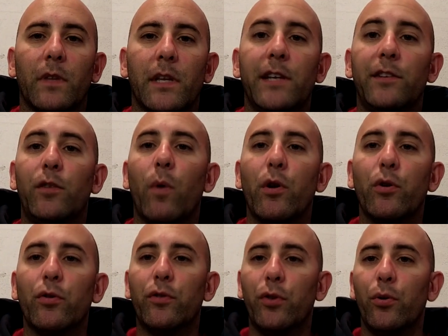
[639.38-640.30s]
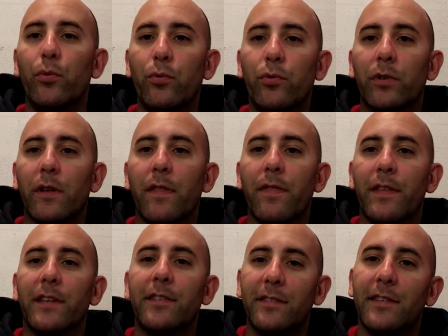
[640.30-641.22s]
He's the one who tuned
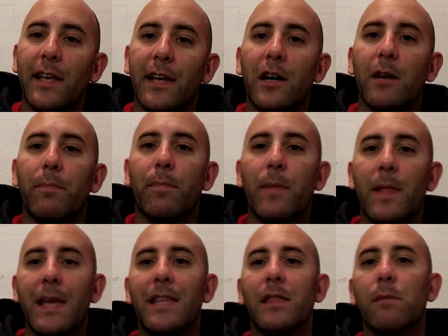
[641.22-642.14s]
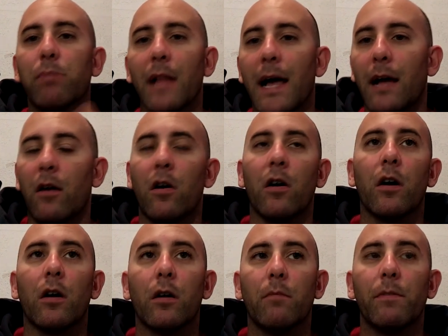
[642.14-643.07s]
this setup in the black
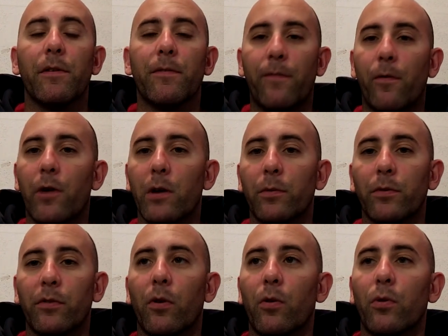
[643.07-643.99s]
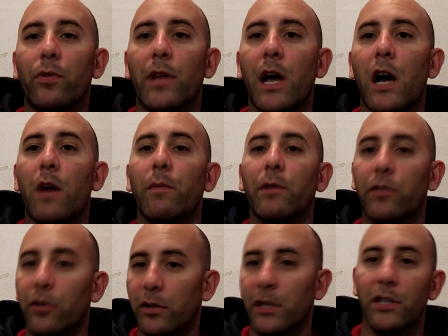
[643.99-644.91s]
car. before it was totaled out and we
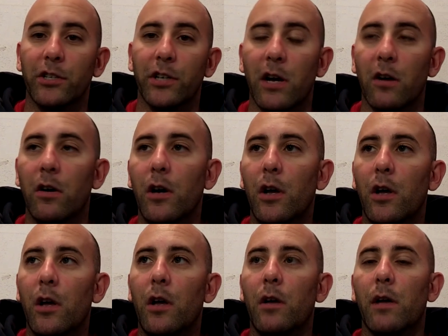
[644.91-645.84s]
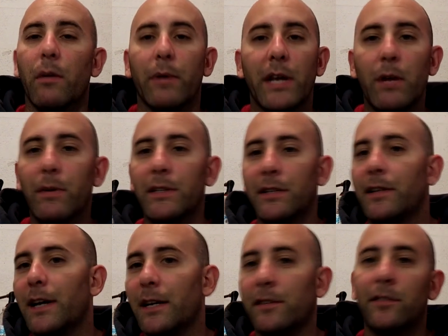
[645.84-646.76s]
took the engine out. Anyway, he went to
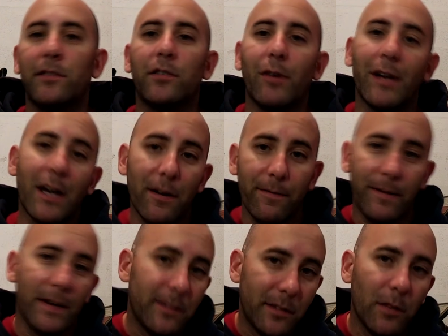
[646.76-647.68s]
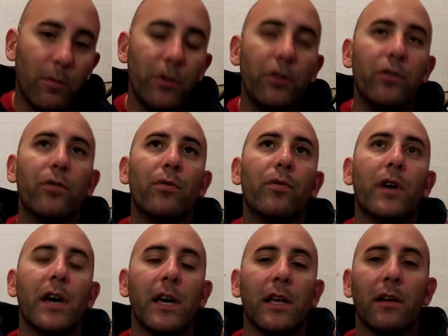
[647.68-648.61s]
Texas, so I gotta find someone new,
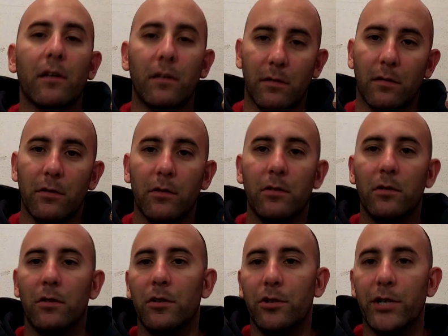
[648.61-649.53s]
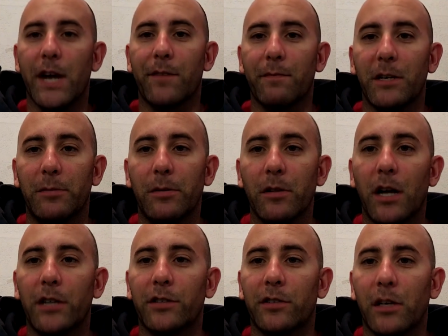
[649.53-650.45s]
and Jack from HP
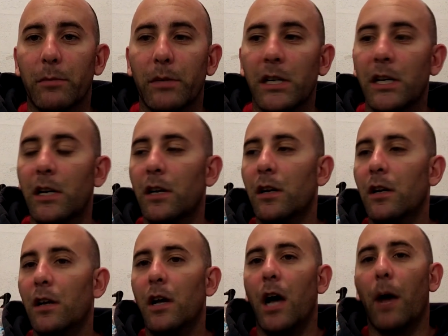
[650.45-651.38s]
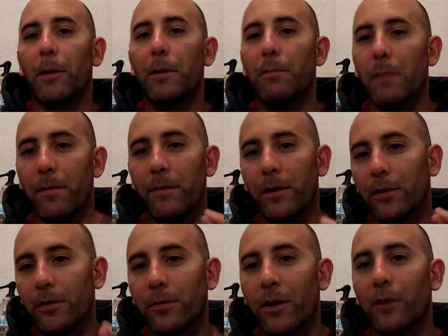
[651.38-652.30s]
Lodge is gonna be it. I'm keeping my
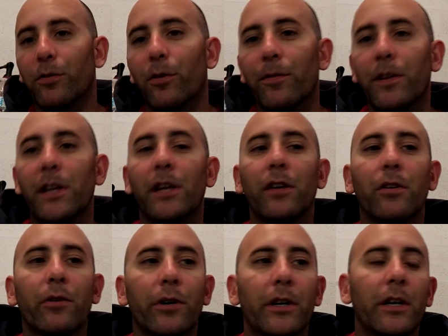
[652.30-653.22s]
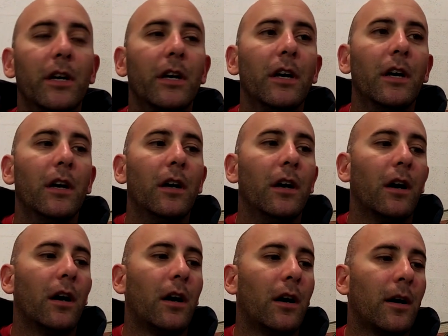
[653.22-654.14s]
fingers crossed. Hopefully he can do it.
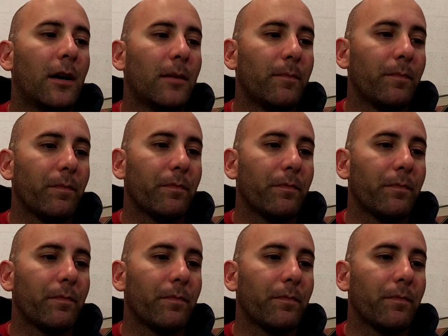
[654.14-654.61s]
But